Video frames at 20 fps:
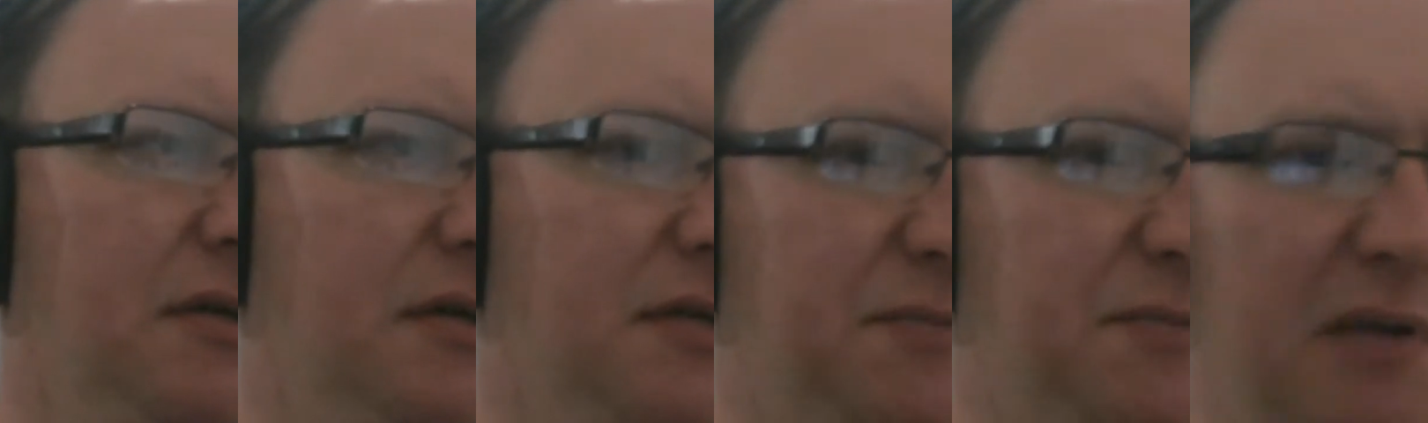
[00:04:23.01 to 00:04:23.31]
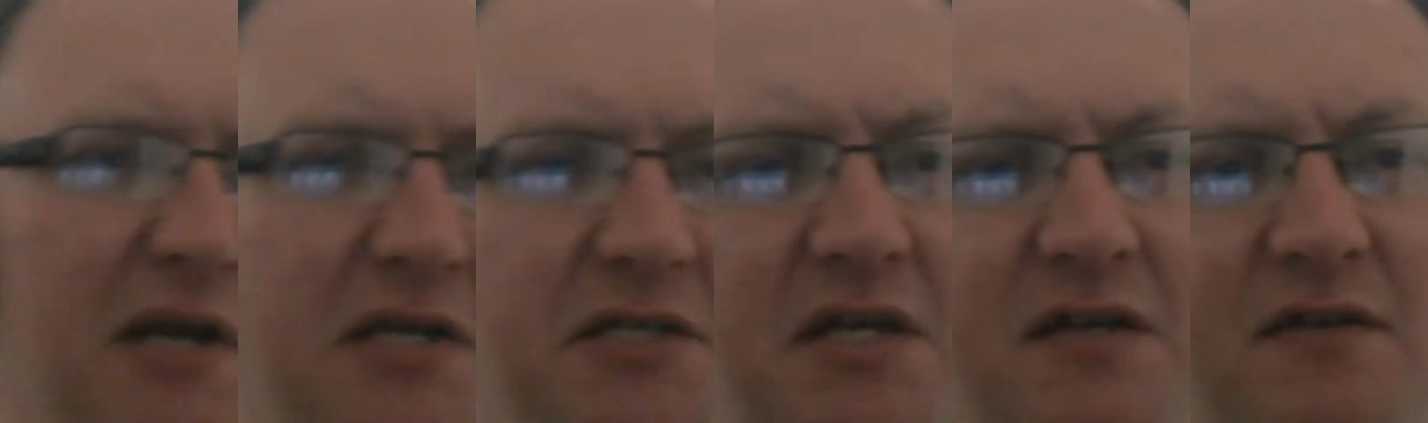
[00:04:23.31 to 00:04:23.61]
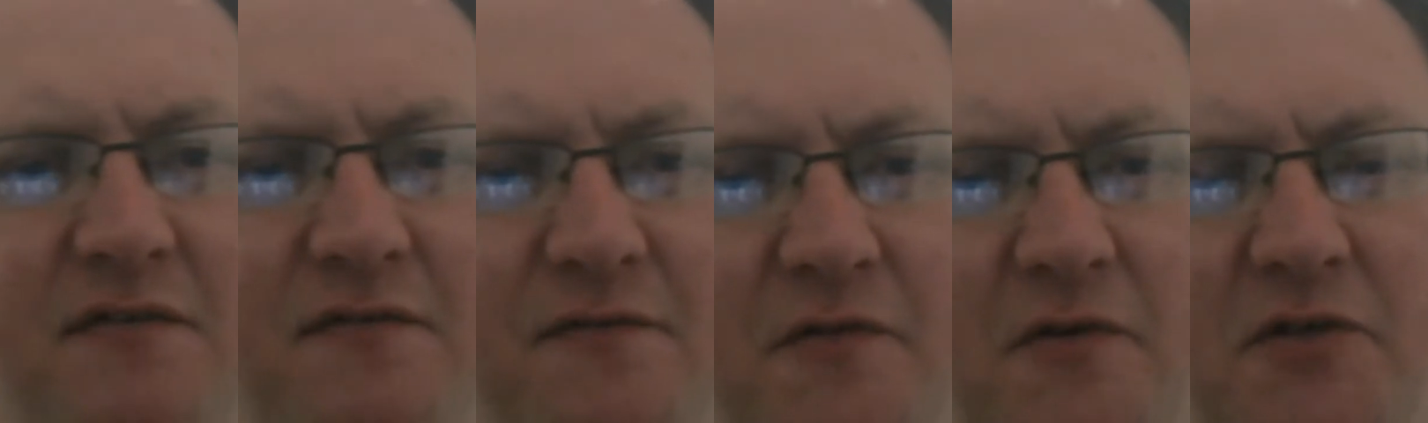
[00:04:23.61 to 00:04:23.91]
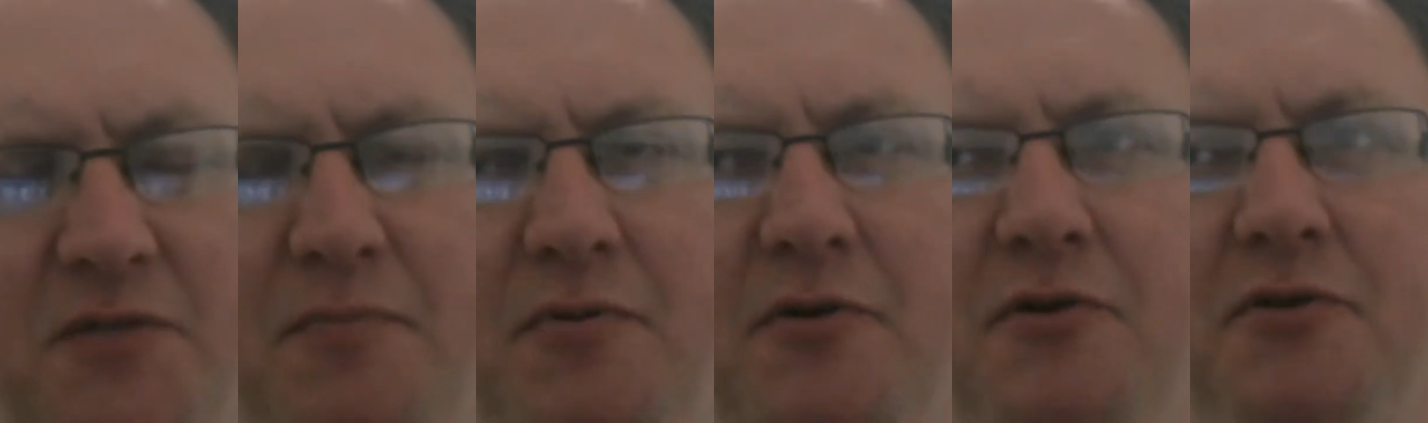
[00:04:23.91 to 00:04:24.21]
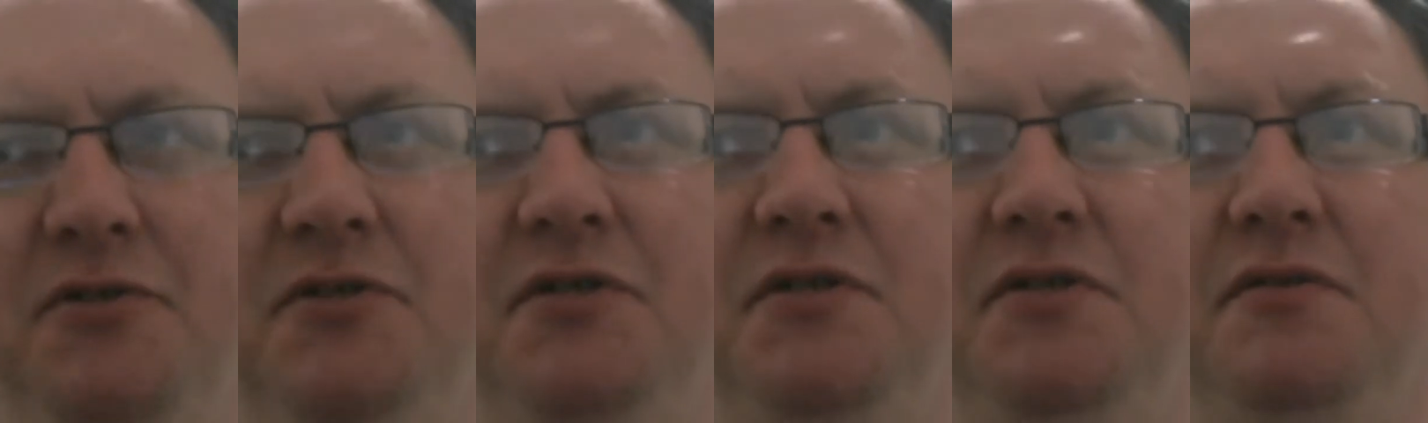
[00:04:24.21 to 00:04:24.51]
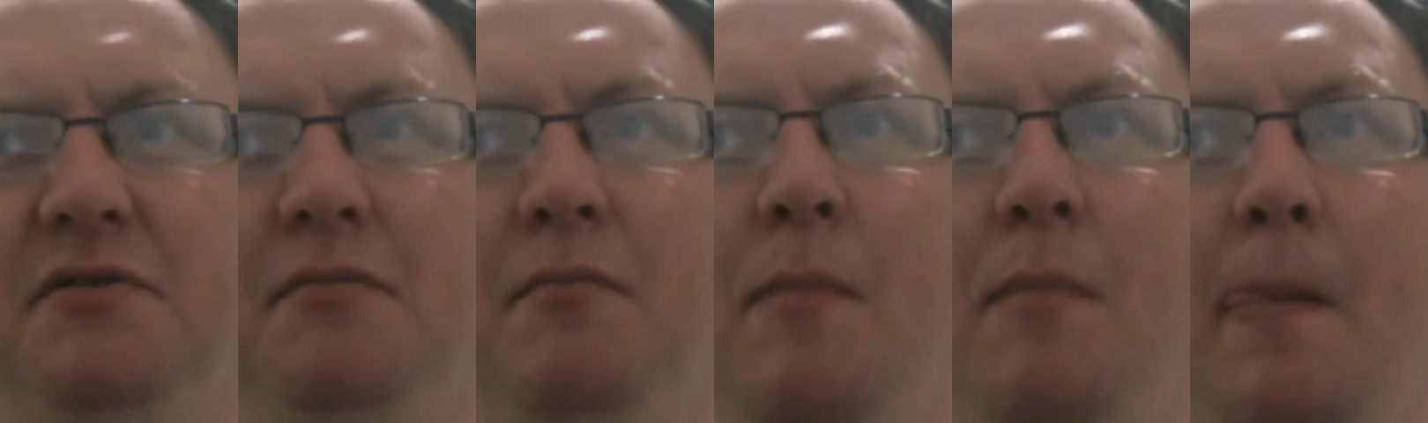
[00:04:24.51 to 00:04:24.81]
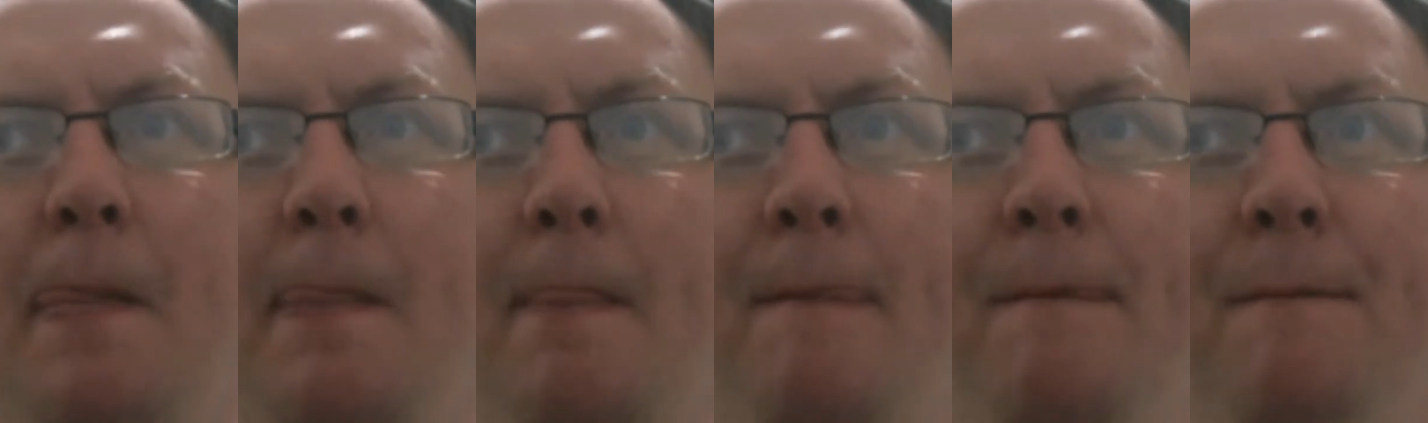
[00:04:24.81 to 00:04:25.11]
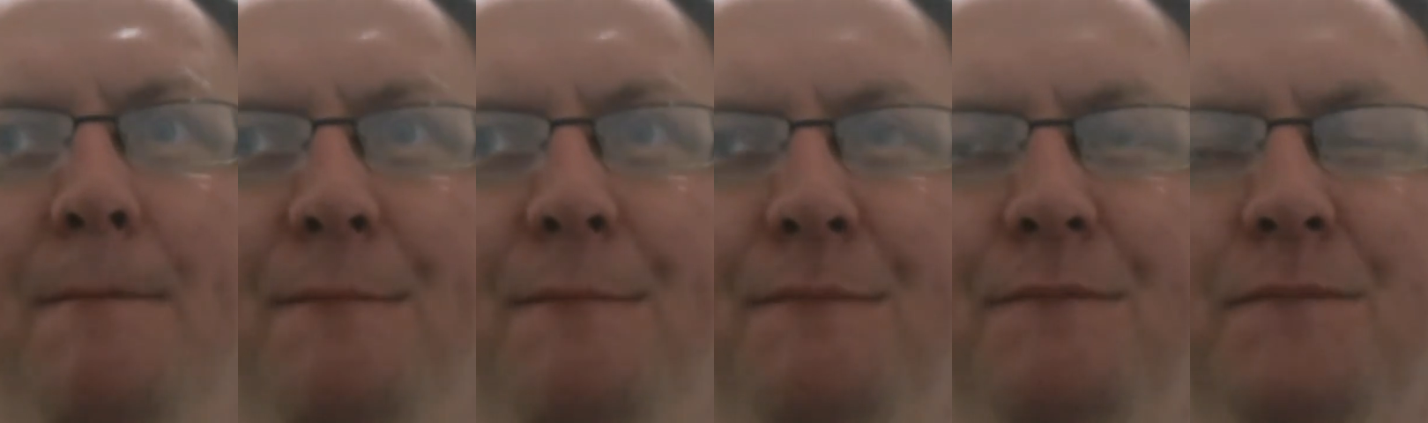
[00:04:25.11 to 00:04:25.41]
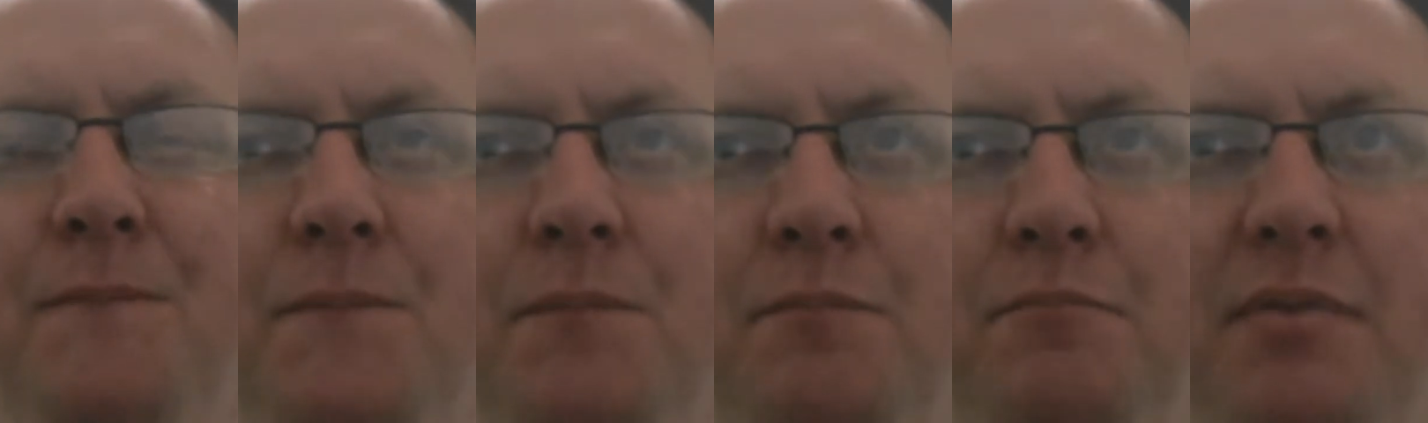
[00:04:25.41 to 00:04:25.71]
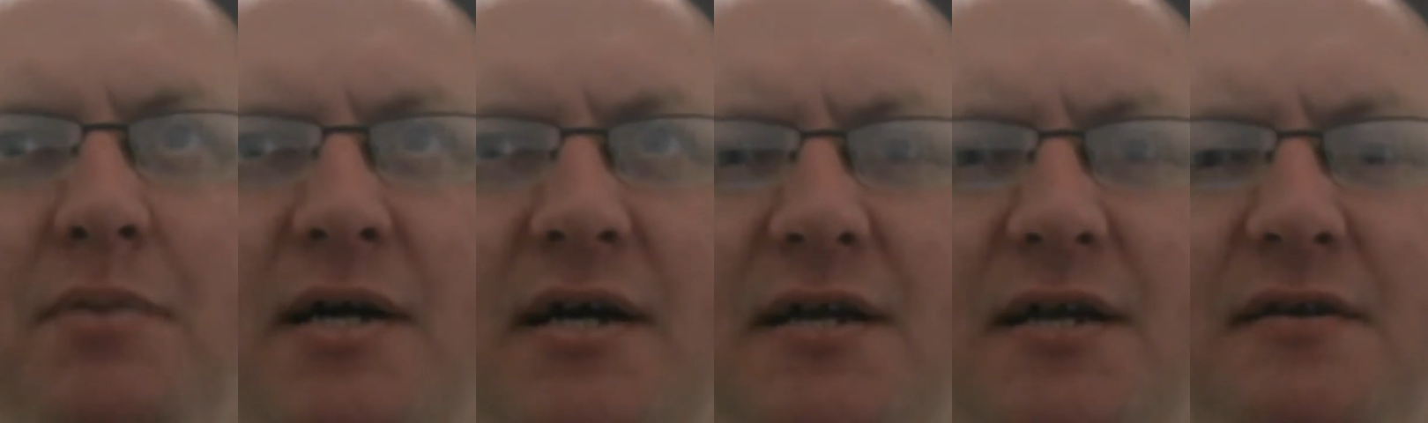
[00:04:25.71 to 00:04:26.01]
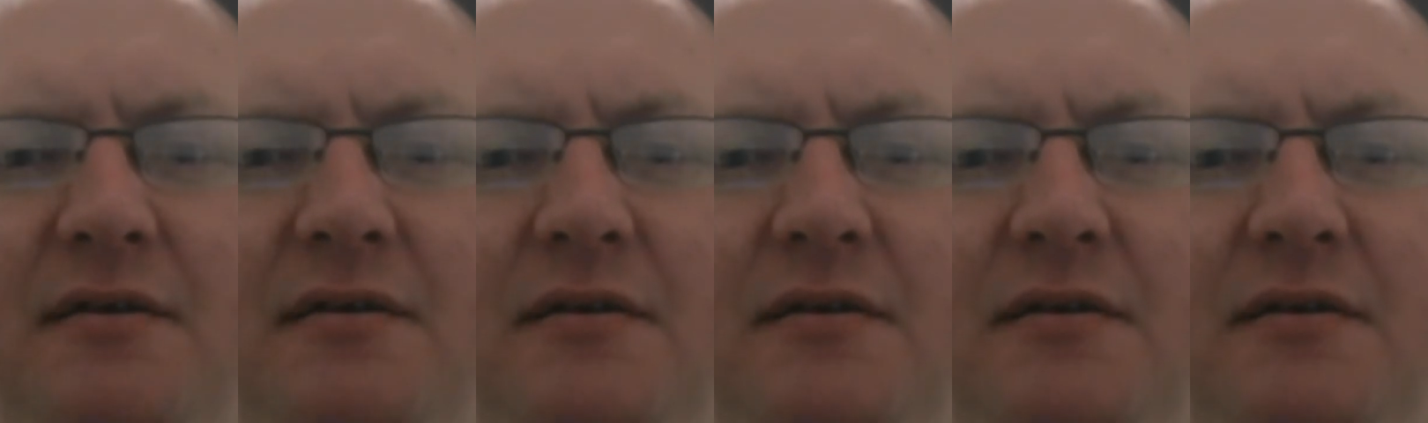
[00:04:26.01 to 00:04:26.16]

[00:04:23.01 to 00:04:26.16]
especially in the first person. But